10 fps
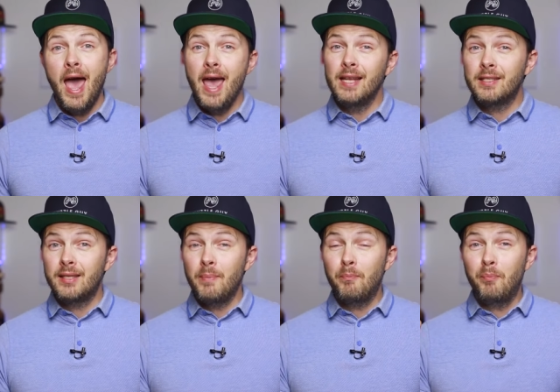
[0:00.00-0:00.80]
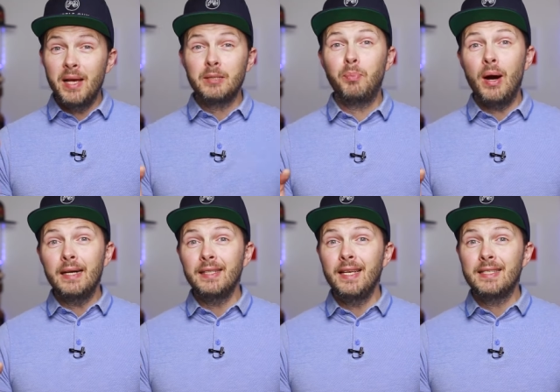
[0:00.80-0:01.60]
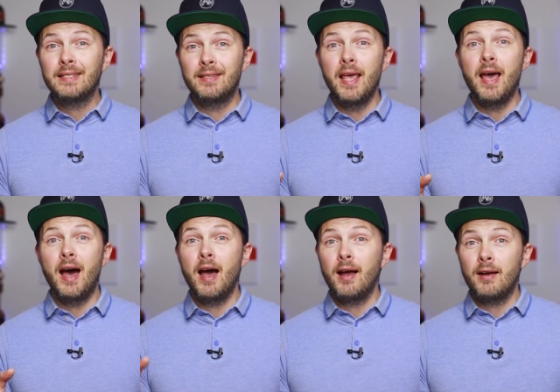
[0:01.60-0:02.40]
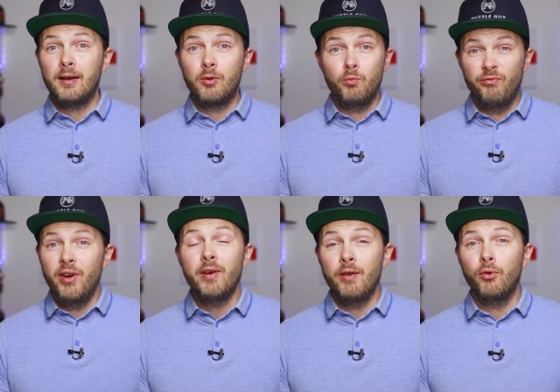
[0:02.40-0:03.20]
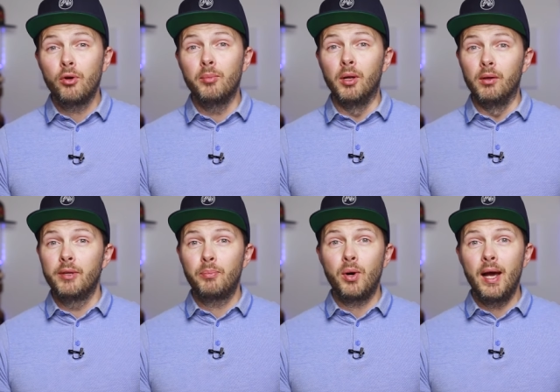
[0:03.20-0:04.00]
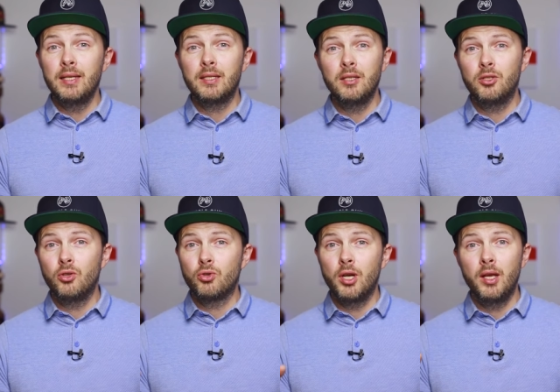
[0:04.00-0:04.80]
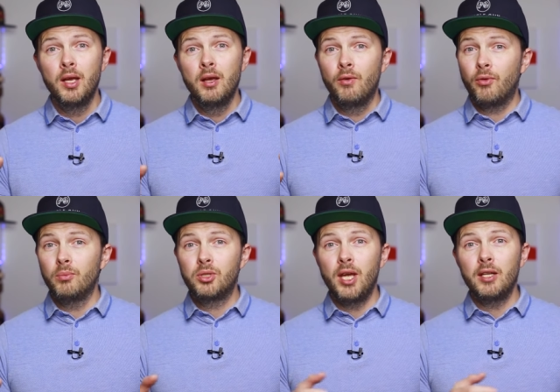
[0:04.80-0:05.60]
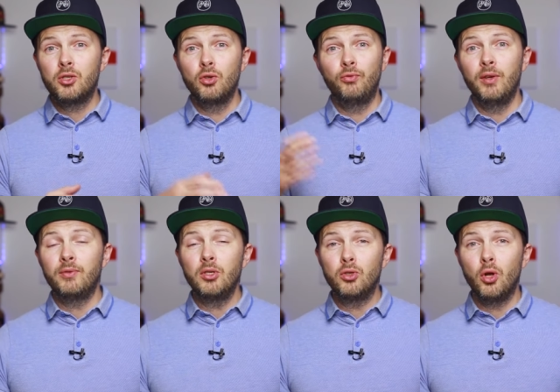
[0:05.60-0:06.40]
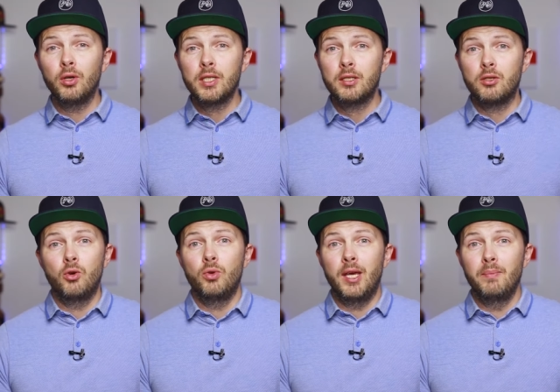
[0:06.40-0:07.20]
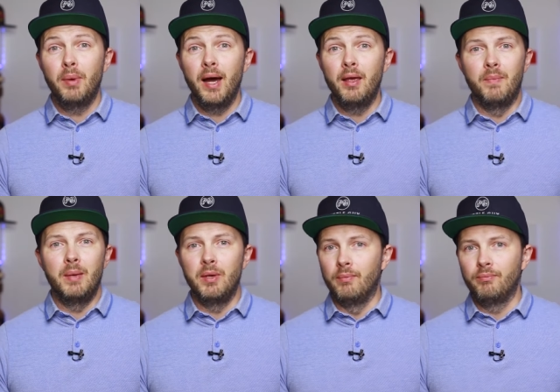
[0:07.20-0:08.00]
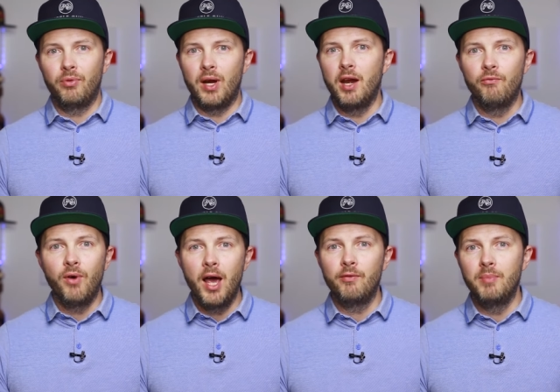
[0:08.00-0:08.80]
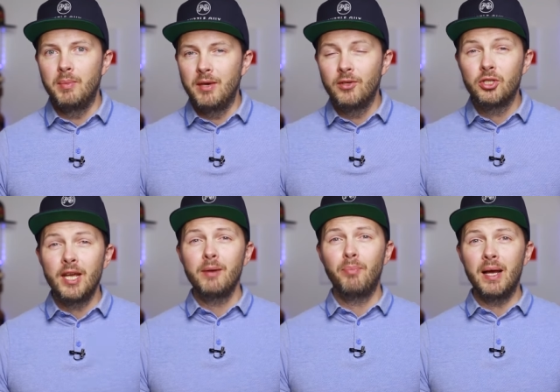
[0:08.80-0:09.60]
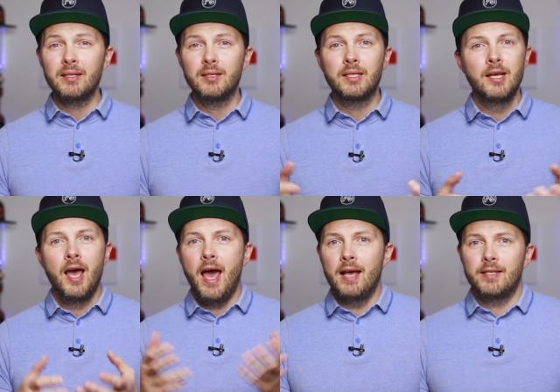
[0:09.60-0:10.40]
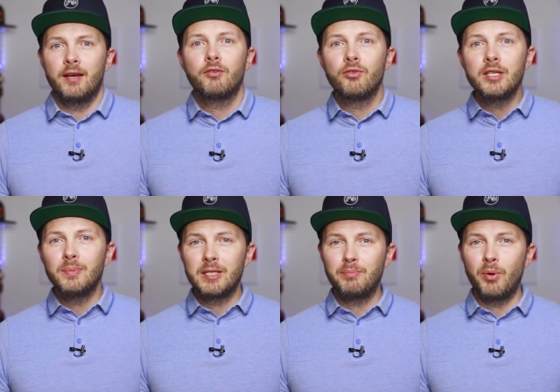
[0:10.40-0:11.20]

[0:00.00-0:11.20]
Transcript: And the best part is they are very affordable. The price is usually from 10 to 15 dollars, so you can buy maybe three, five, maybe even 10 puzzles as a Christmas